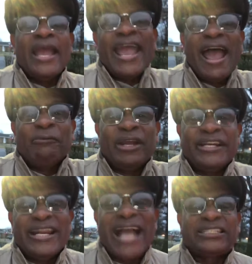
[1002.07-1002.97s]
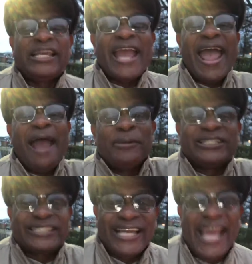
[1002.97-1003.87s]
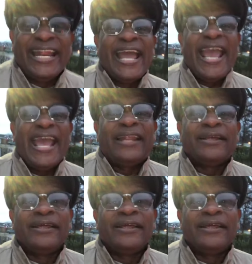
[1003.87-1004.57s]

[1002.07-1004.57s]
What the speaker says: every Nazi, every skinhead